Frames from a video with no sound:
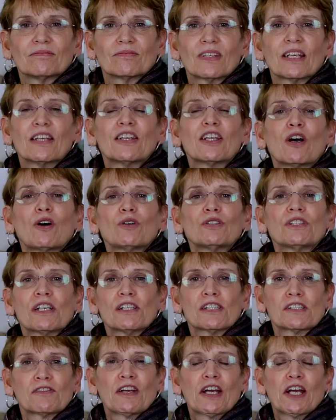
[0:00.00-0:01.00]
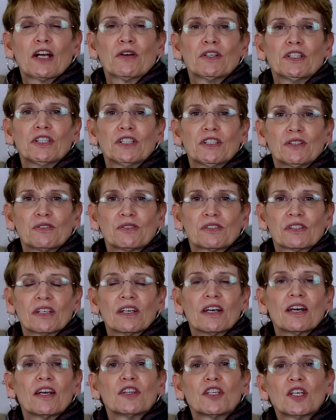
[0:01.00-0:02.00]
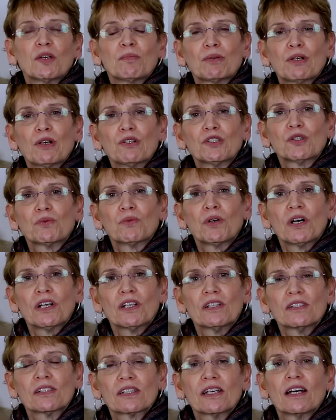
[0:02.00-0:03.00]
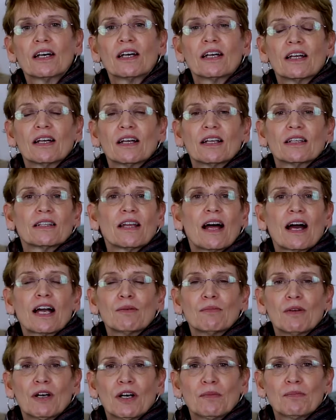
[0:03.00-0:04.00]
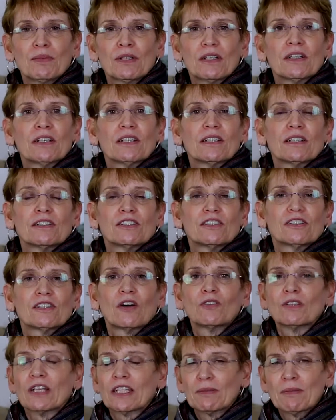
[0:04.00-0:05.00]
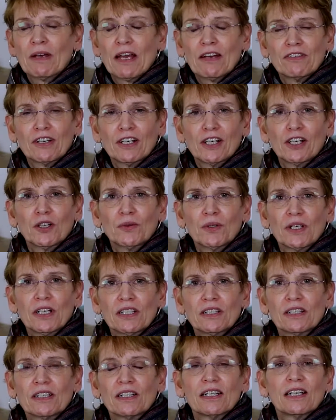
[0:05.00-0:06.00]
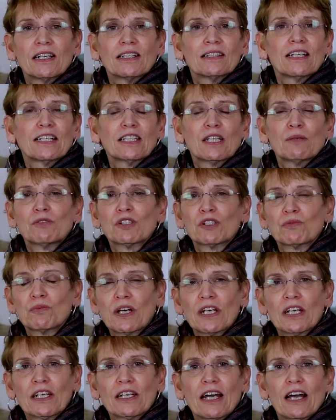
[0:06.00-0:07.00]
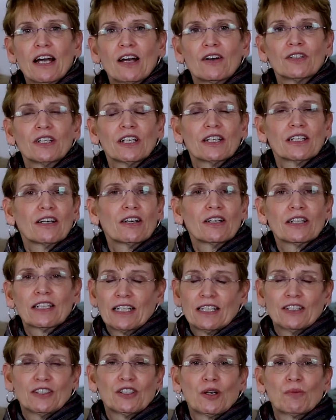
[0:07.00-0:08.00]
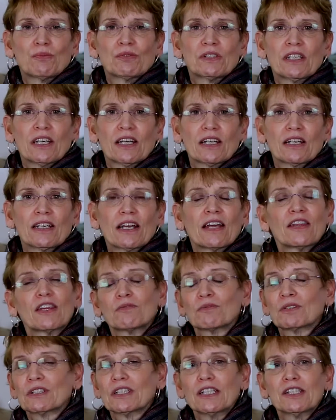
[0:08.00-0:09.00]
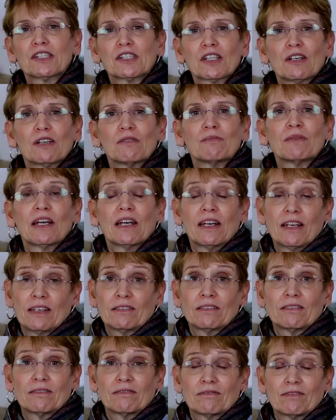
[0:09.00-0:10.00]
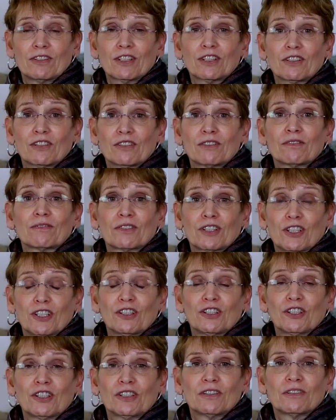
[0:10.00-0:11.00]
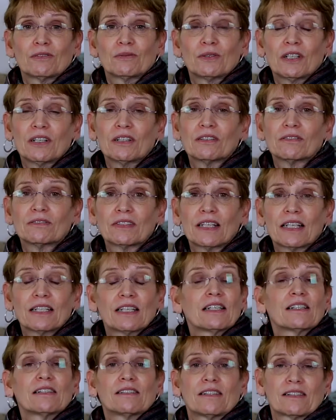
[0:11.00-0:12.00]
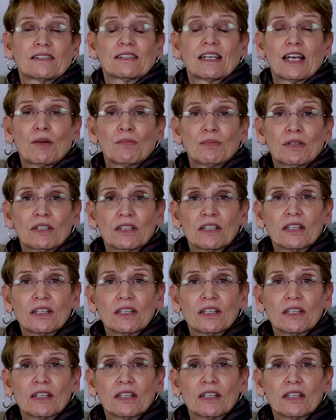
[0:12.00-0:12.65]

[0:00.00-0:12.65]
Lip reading: In the old days of heroin use, the approach was lock them up, don't let them have heroin, let them sweat it out and go get dope sick, and then release them and they're cured. Well, that doesn't happen.